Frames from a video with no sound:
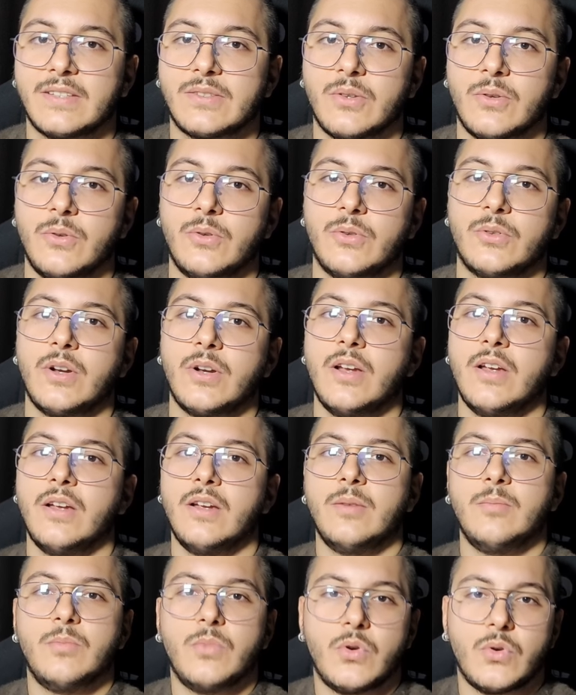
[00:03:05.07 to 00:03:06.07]
her
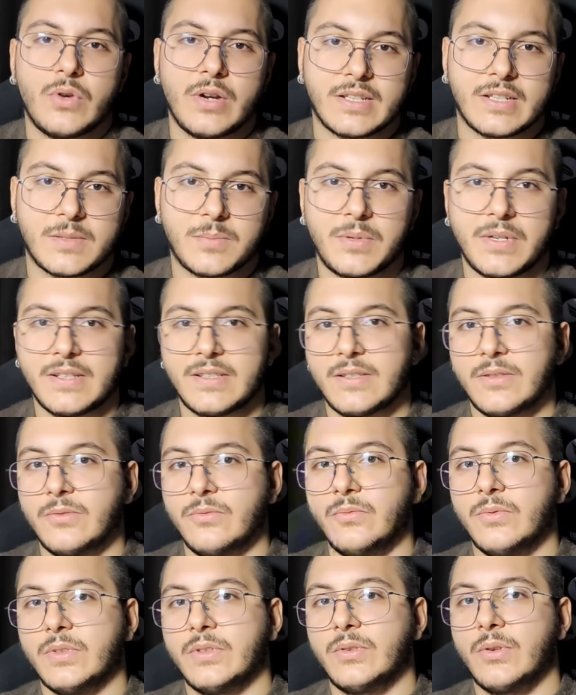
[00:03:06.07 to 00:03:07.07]
more
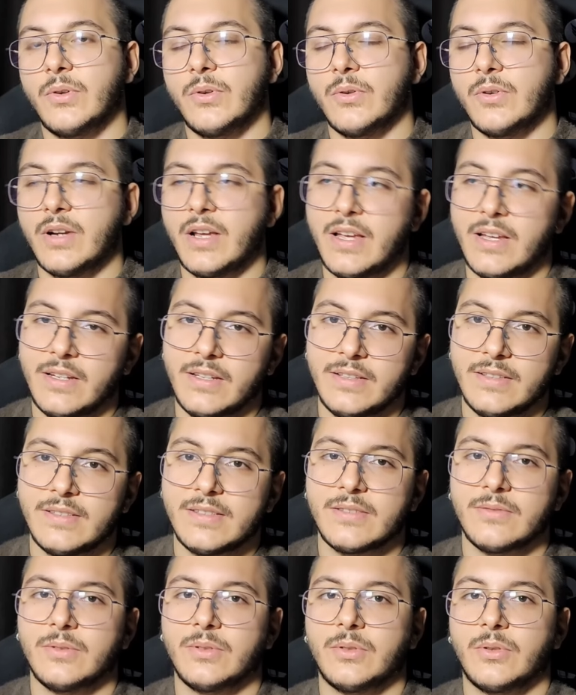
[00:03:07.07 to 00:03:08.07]
expressive with her
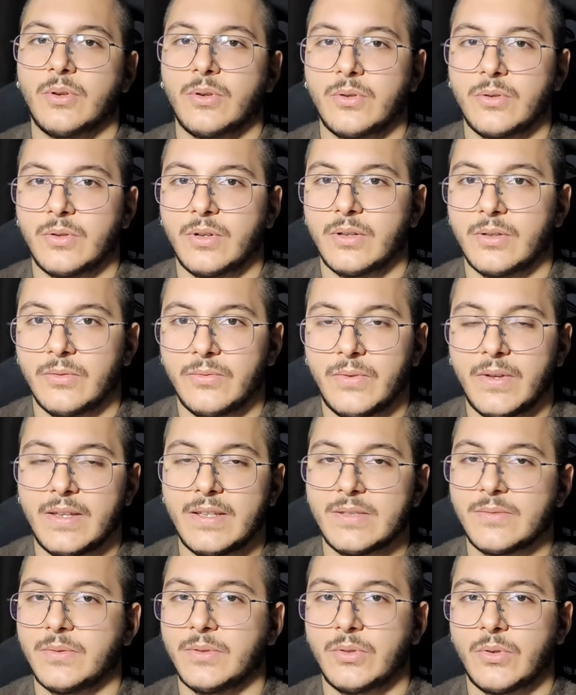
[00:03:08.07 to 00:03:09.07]
hands, with her
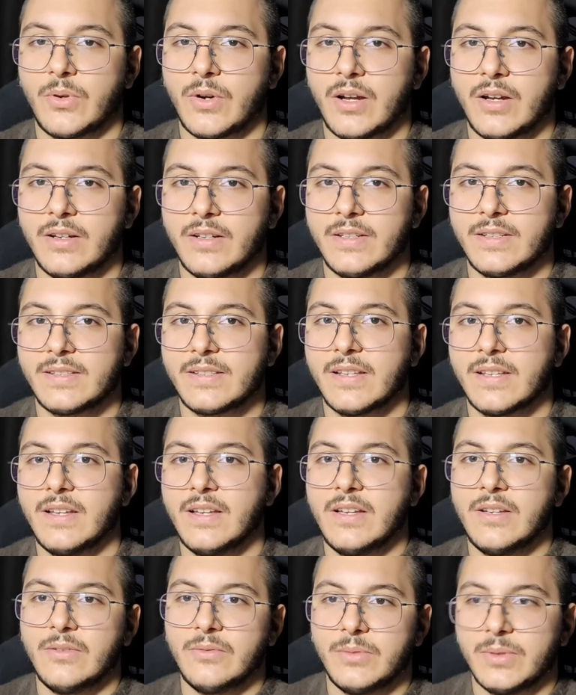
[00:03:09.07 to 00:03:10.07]
face, with her eyes,
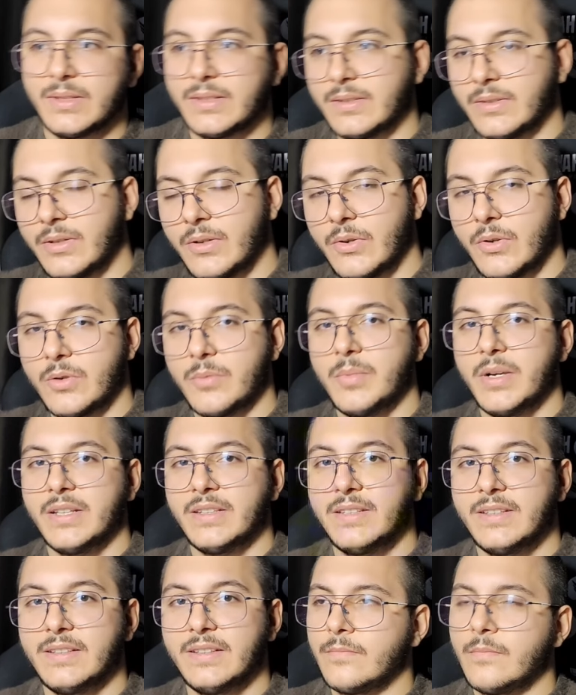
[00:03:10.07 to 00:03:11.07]
with her
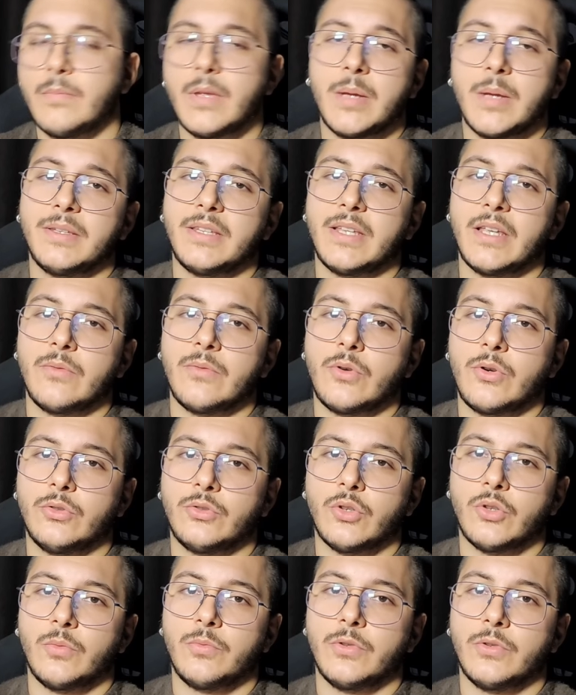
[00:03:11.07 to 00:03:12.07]
body. Maybe they
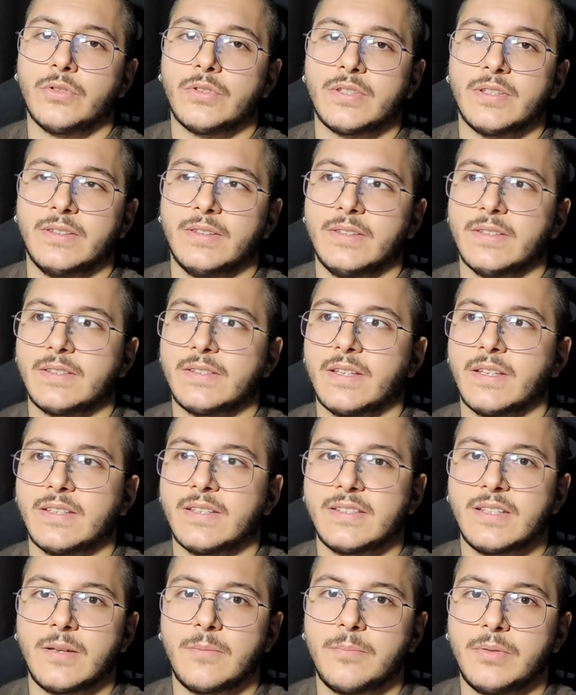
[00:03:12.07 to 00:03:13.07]
weren't obvious in this
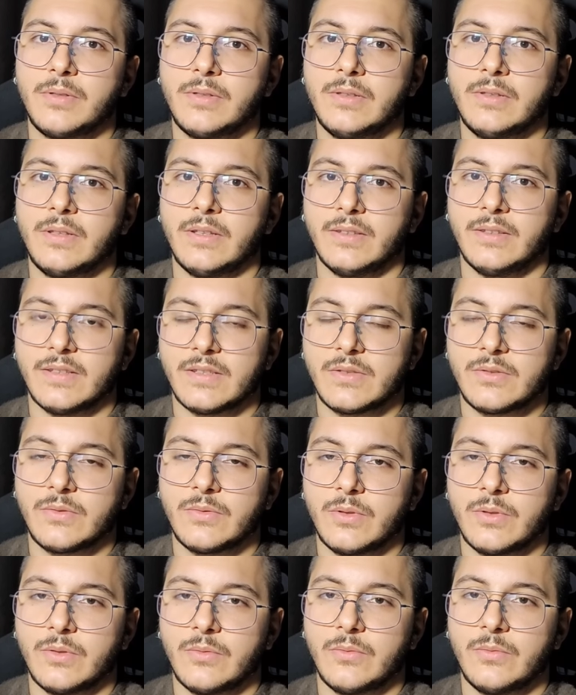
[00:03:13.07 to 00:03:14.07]
example, in this
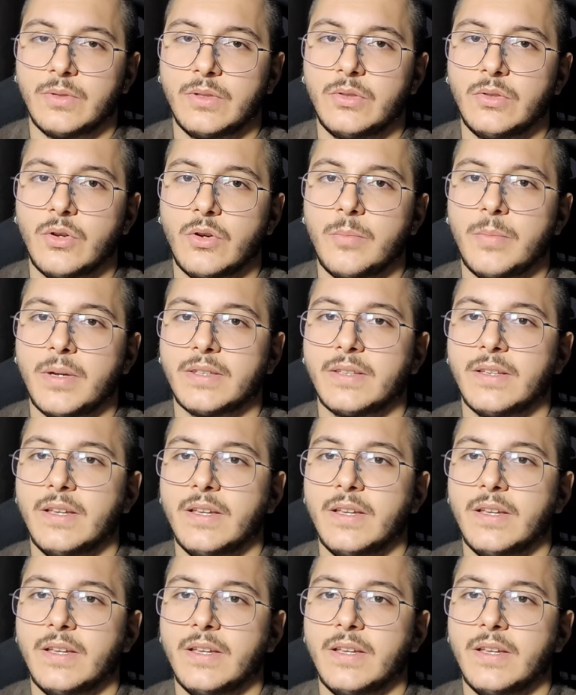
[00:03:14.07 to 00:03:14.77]
video, but